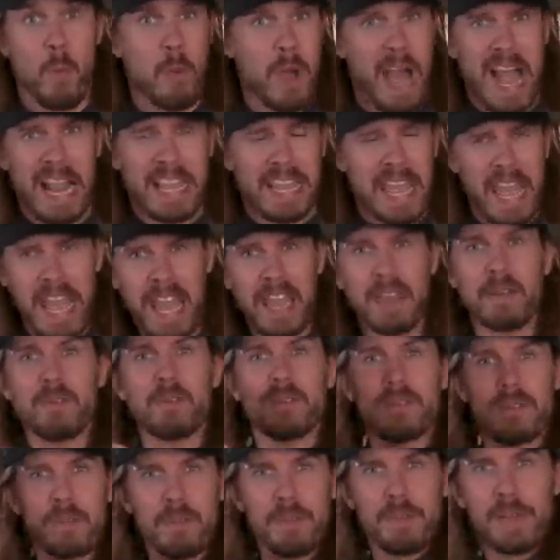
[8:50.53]
I can't
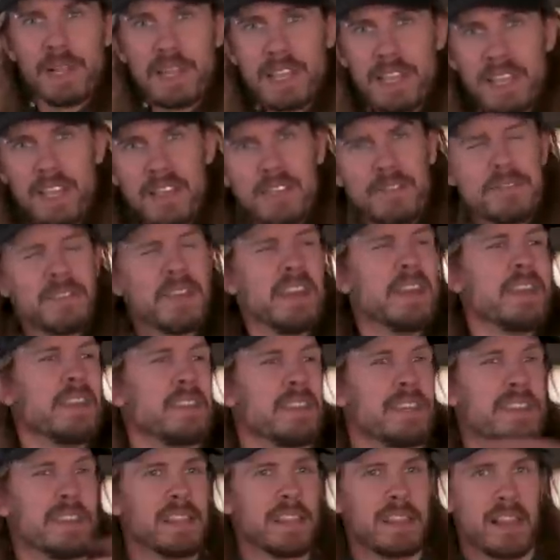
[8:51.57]
believe
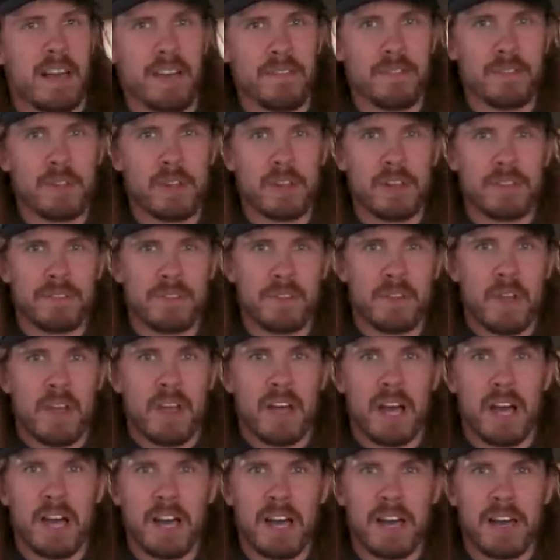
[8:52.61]
the level of
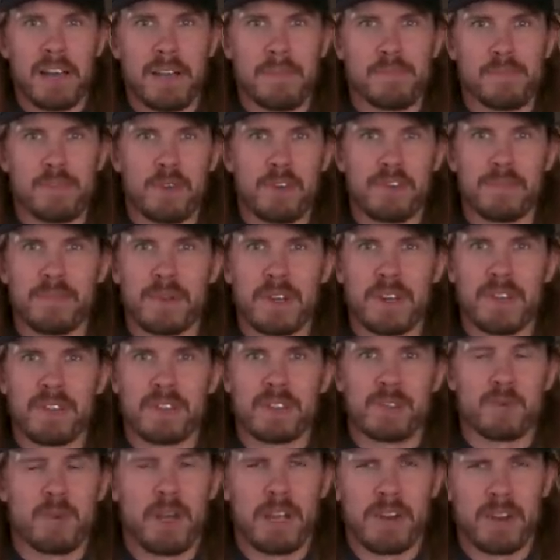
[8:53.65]
improvement on
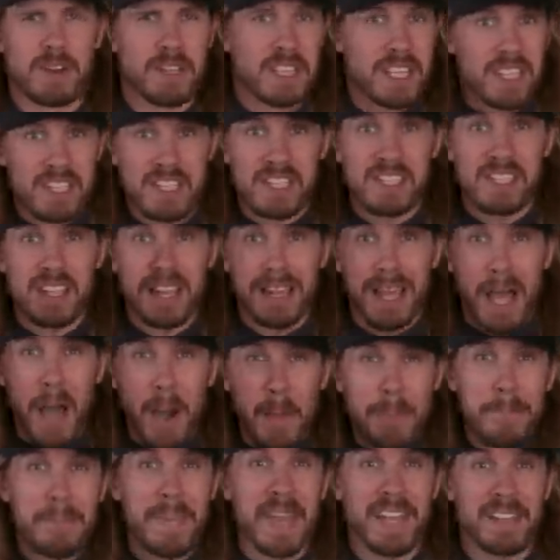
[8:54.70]
this record. This is an
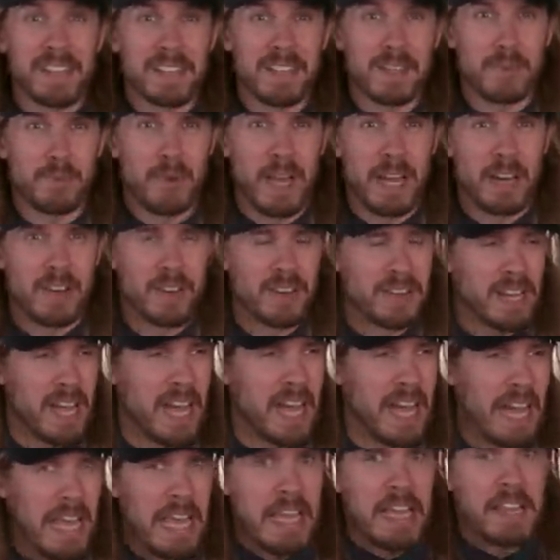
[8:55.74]
amazing record.
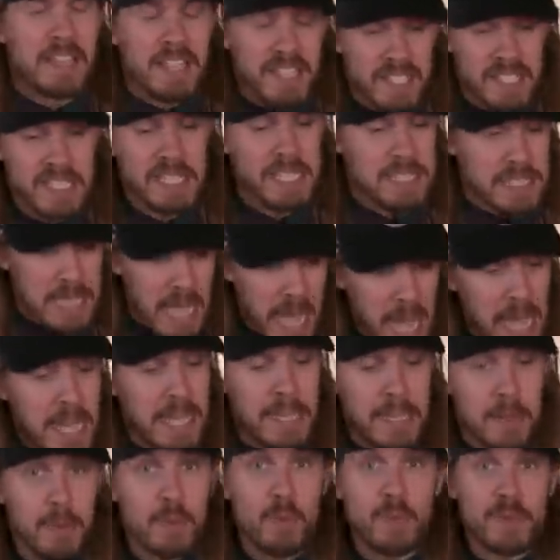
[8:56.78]
This is,
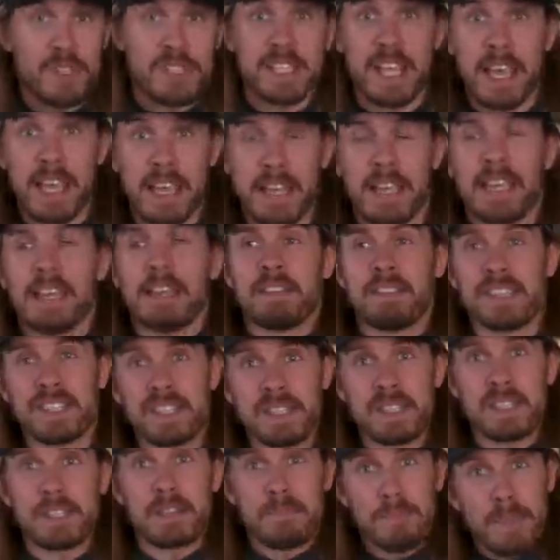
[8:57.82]
I will say it, this
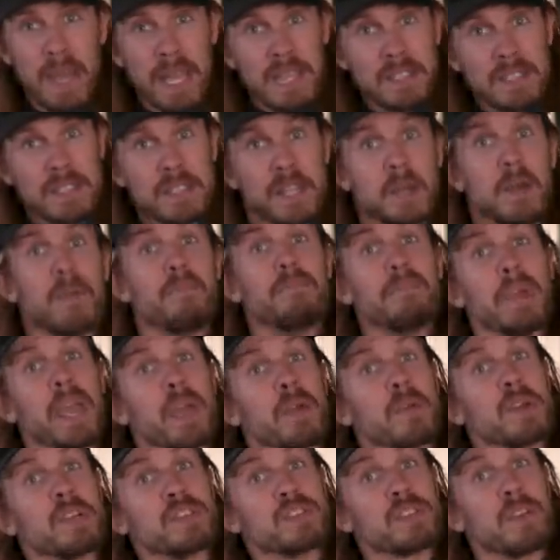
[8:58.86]
is the best
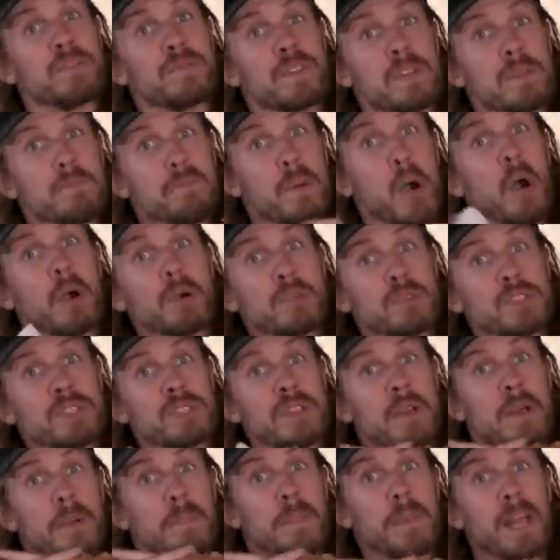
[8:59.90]
marriage of the
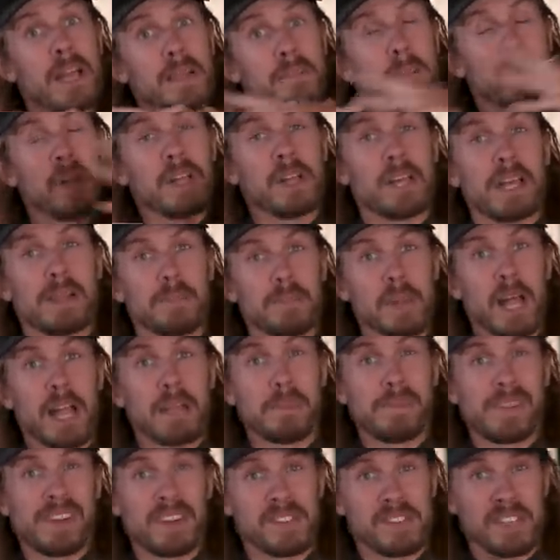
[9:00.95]
post black metal and
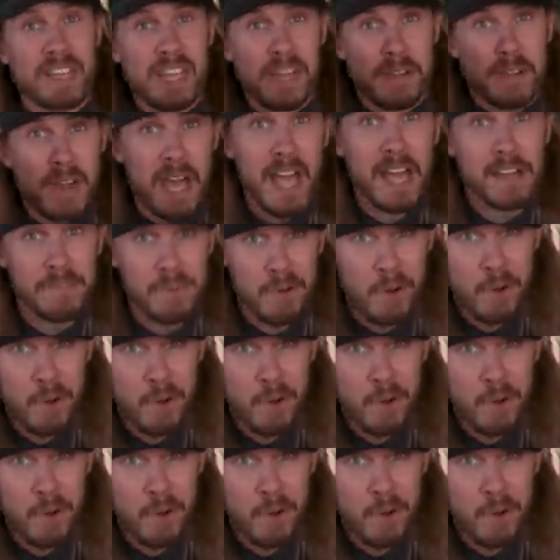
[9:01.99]
black metal sound I've